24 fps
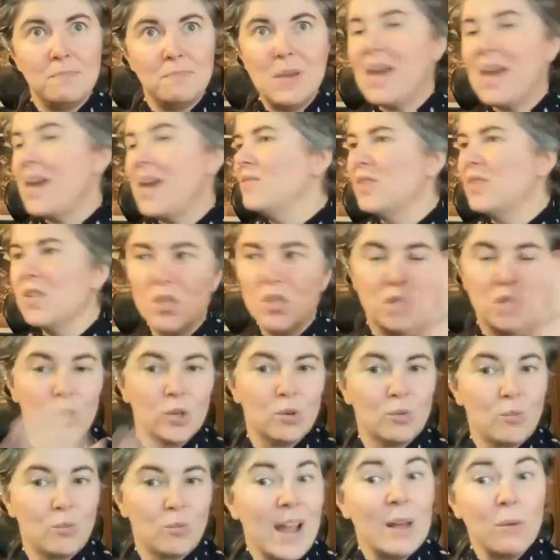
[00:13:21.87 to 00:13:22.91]
behave in a
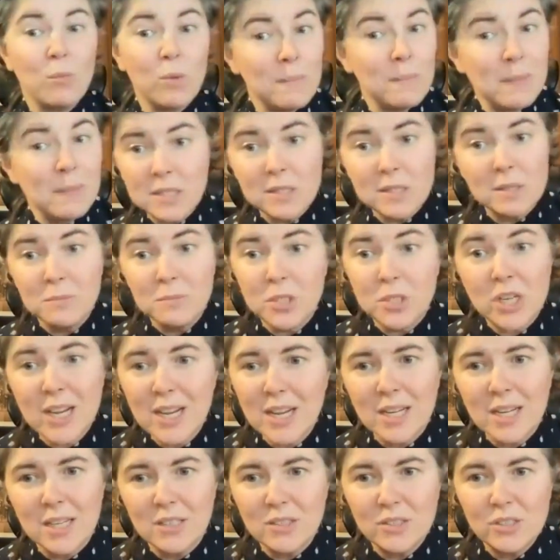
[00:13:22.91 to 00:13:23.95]
certain way and what makes them
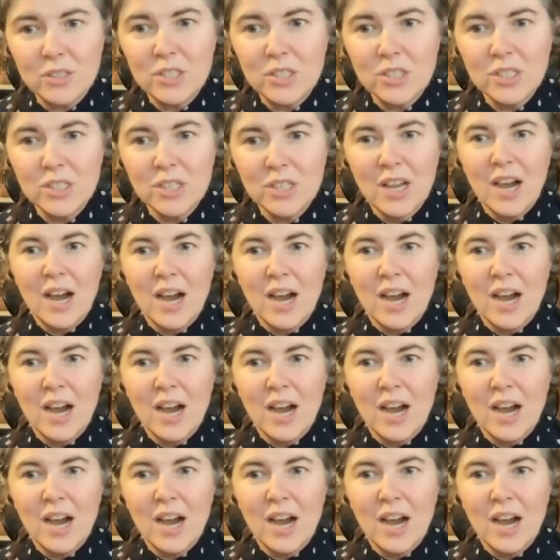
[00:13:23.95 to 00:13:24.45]
change.